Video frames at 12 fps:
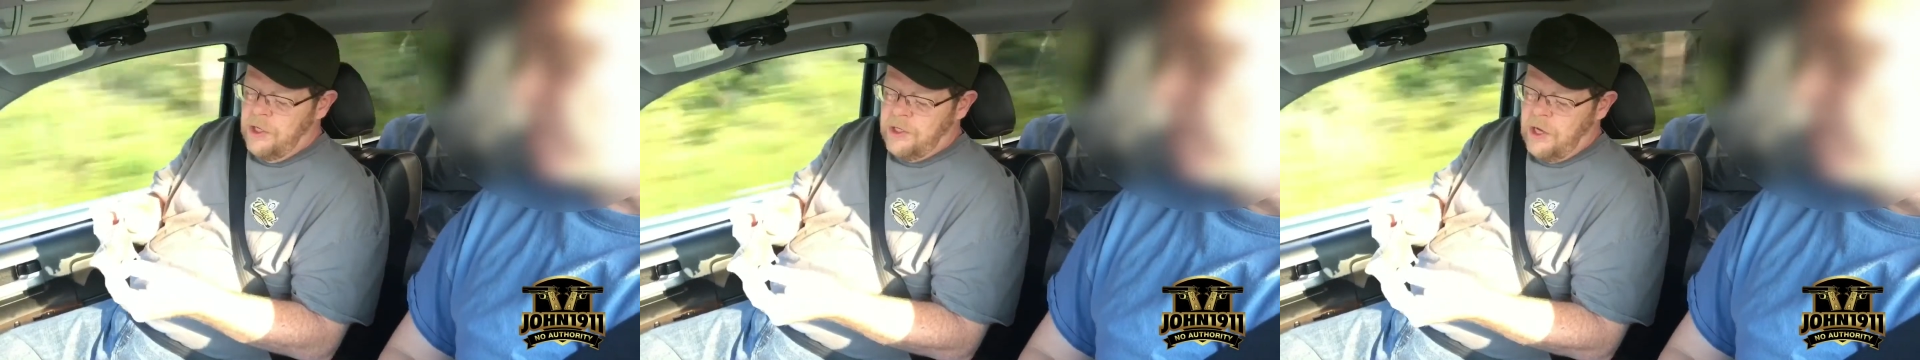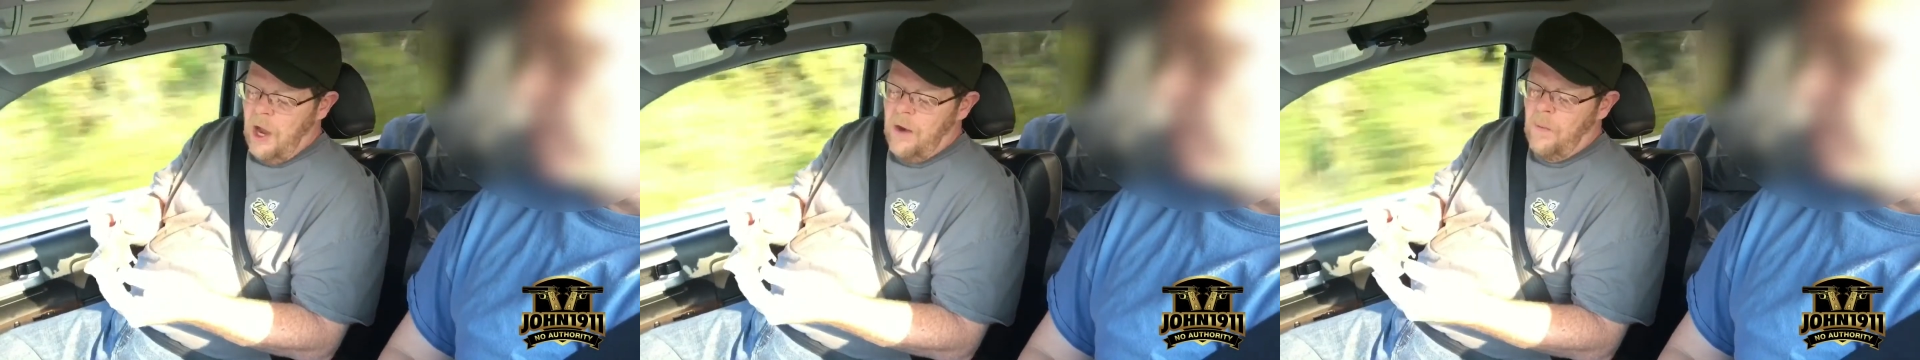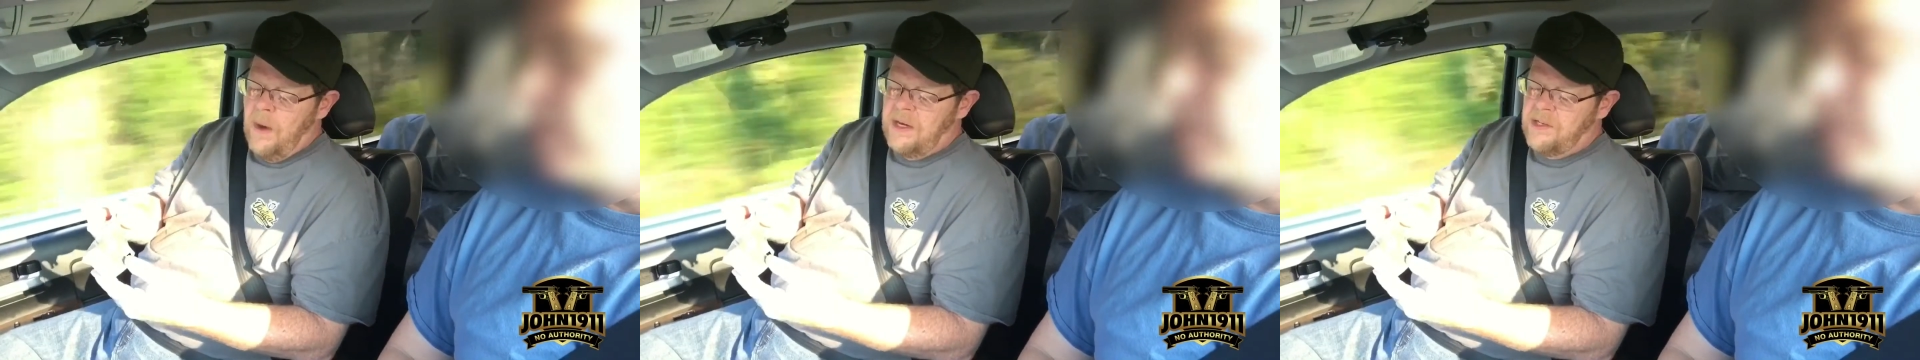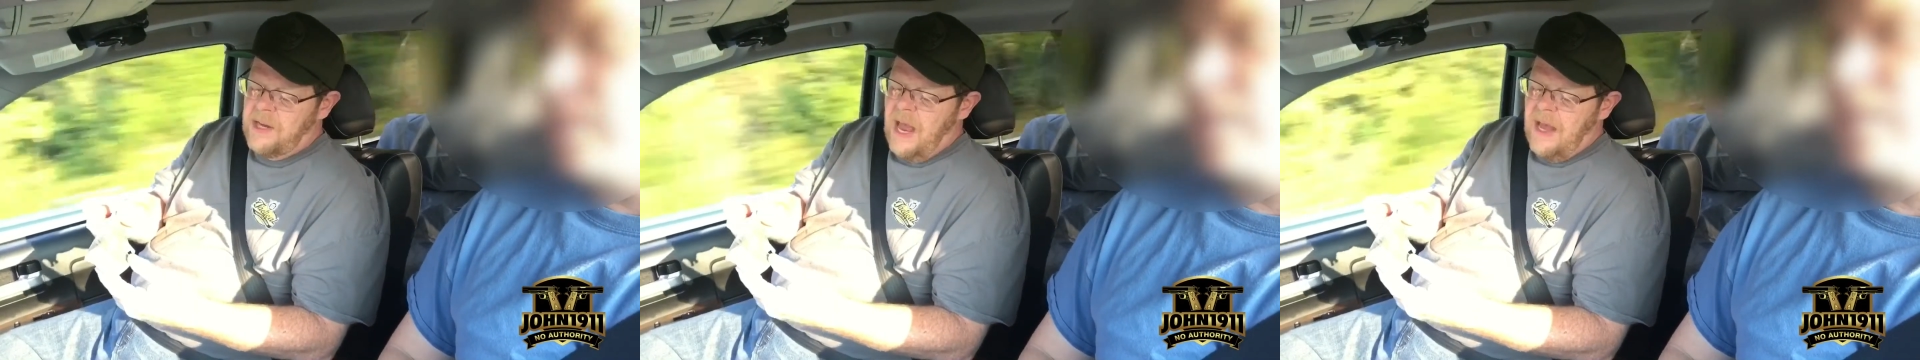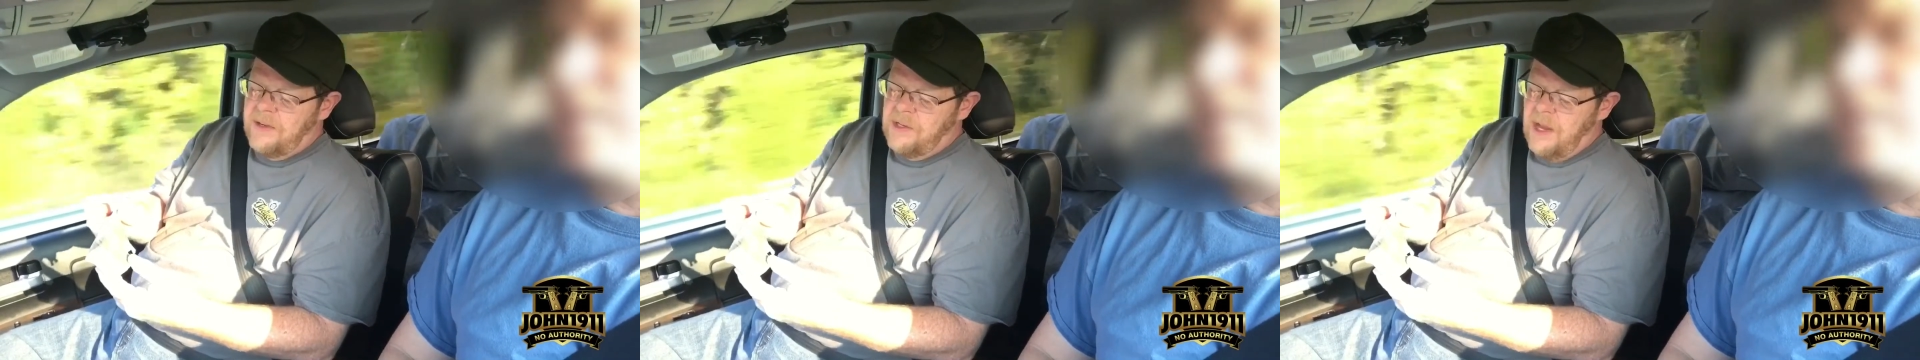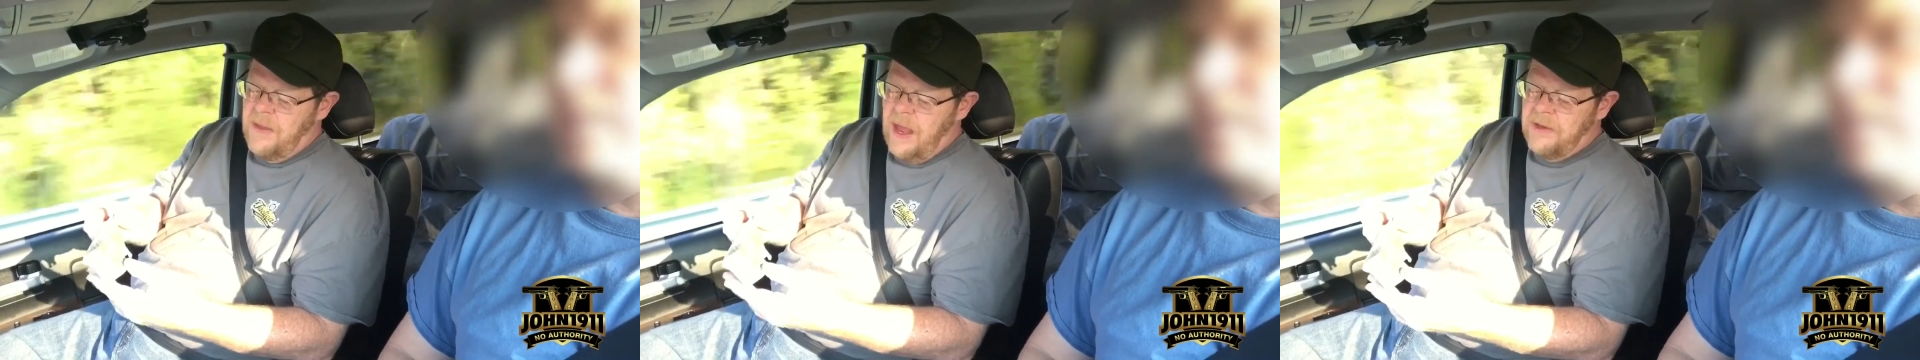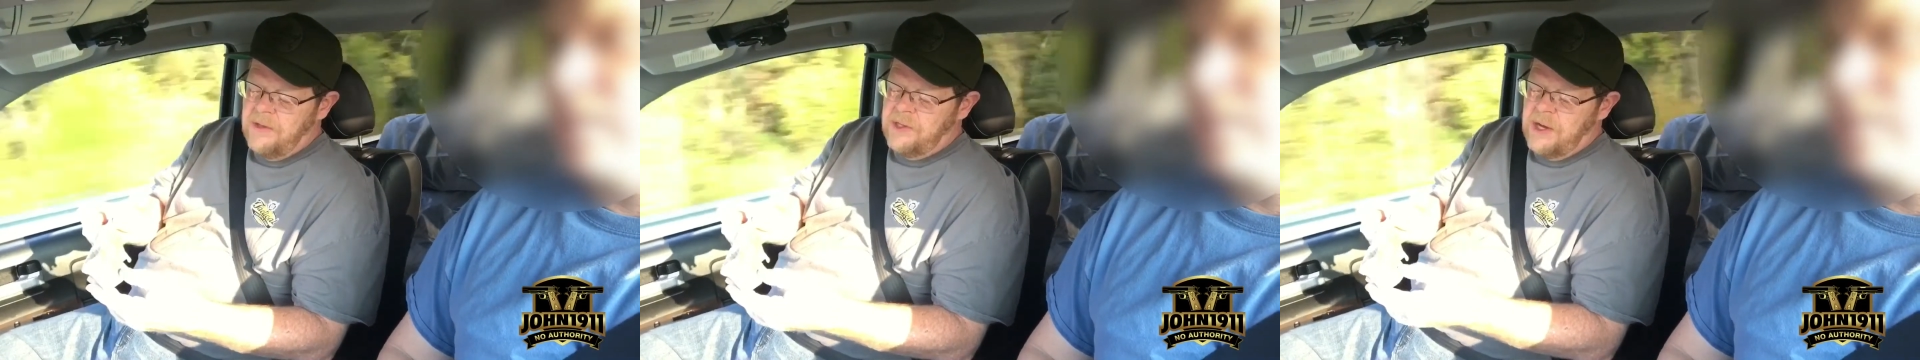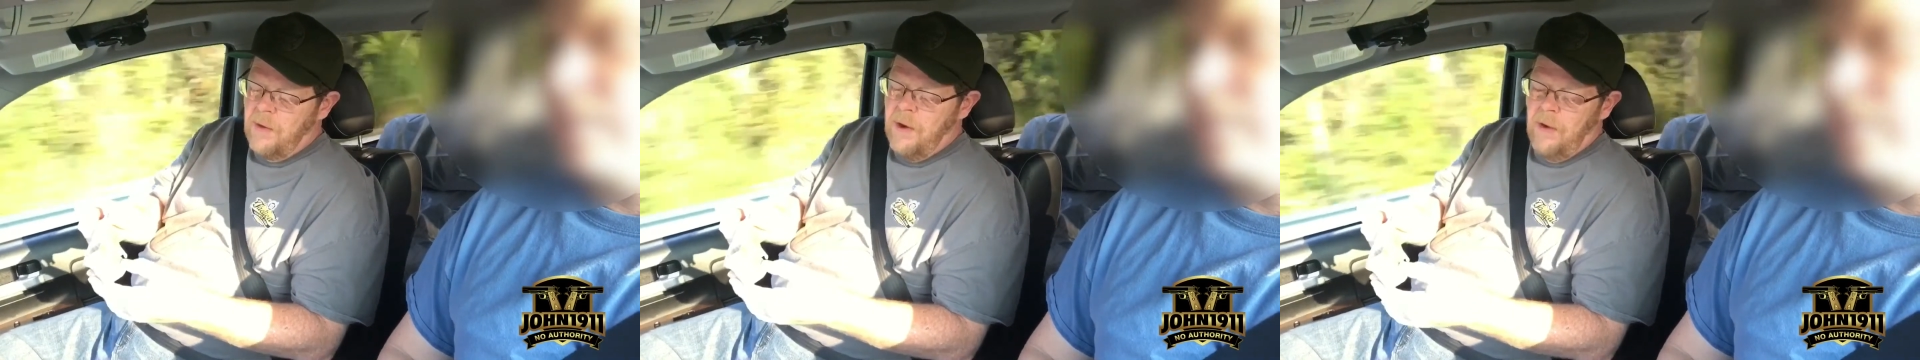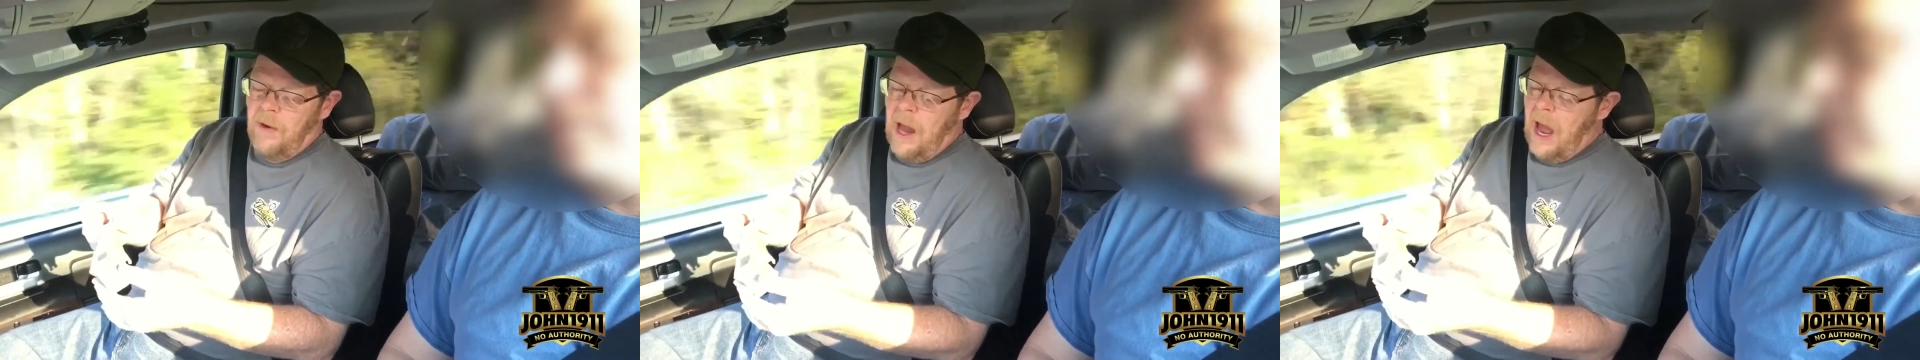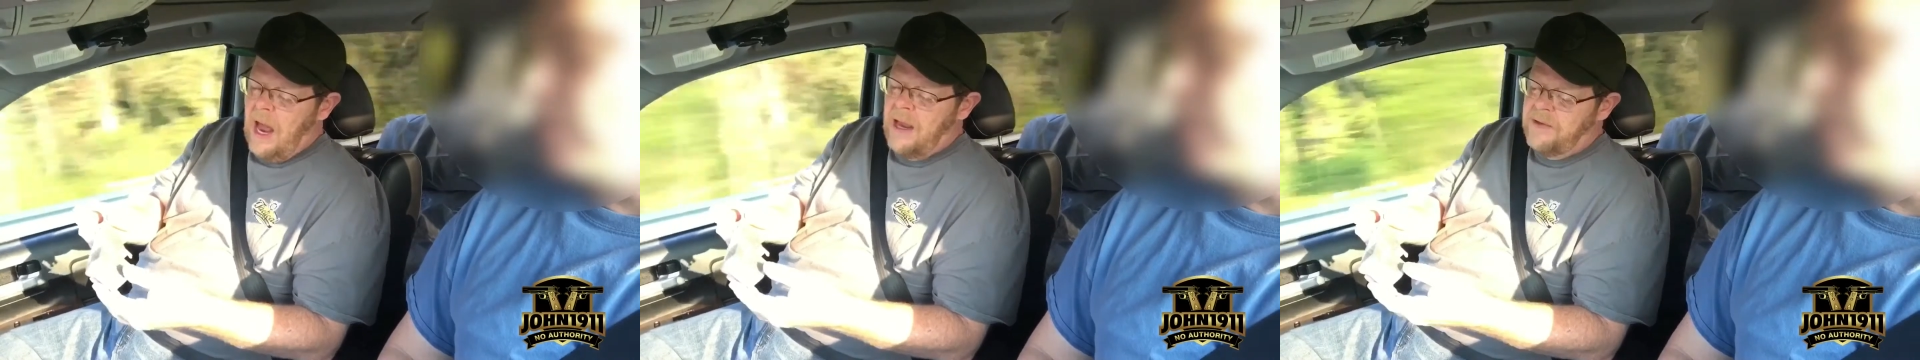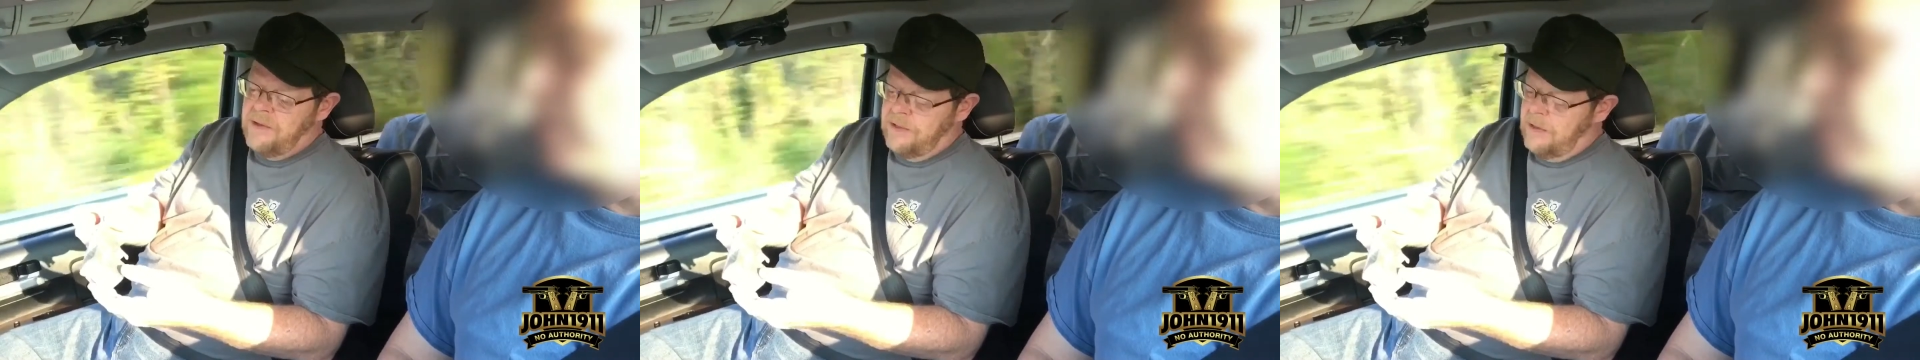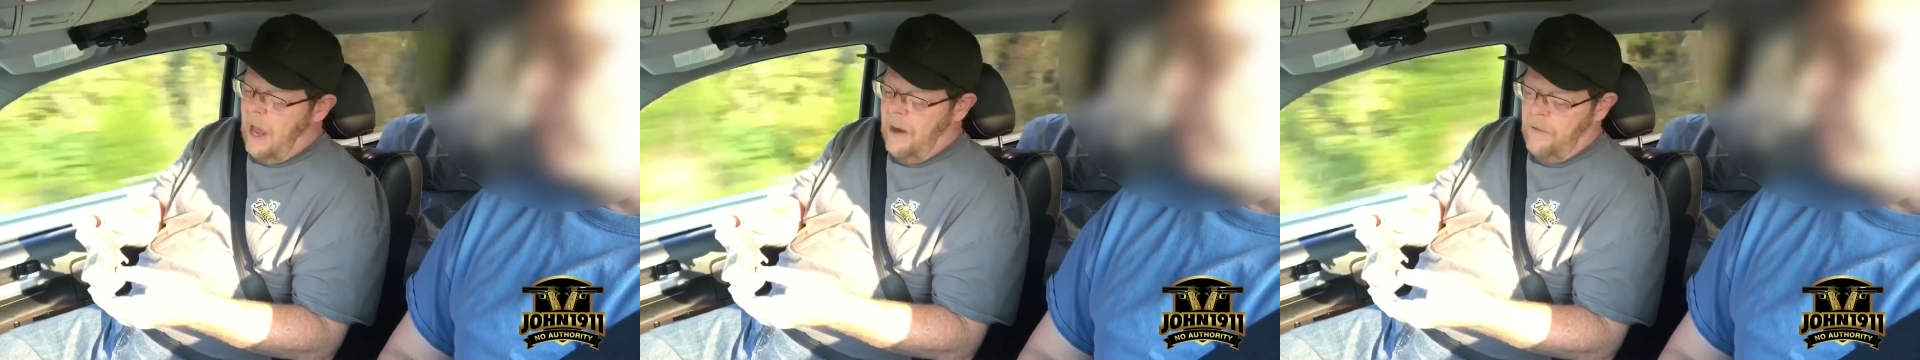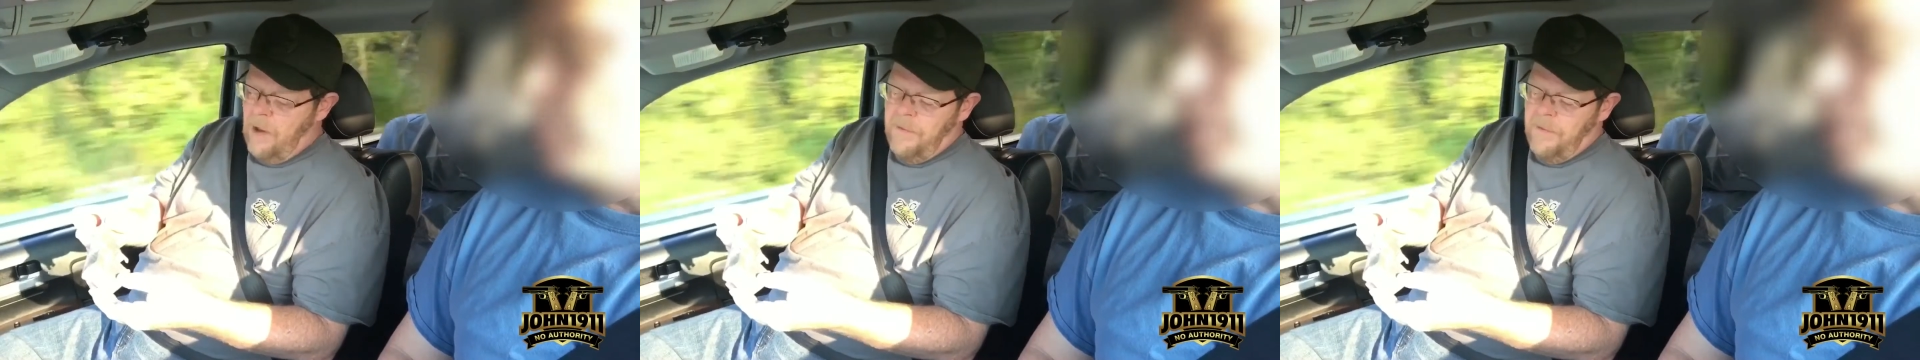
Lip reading: Just cut a recess and then serialize, I don't know.